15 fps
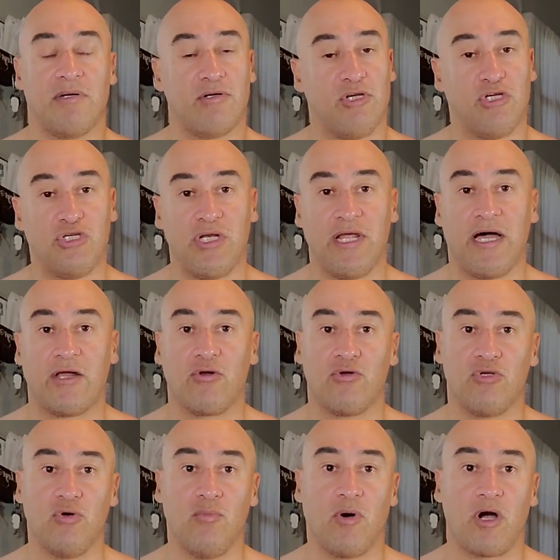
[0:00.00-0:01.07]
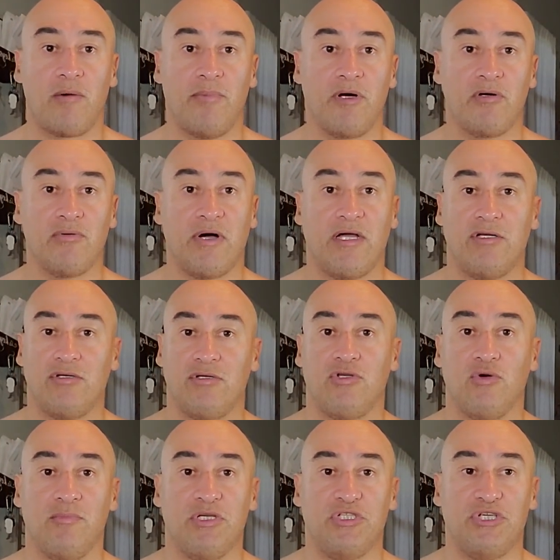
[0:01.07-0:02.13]
Usually I don't do barbell. I
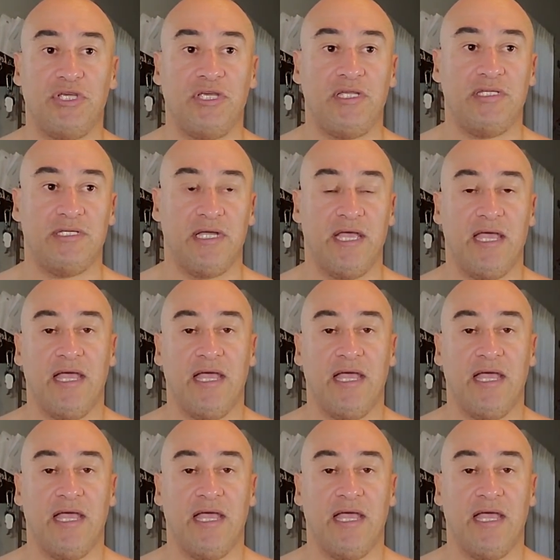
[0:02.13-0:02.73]
do machines.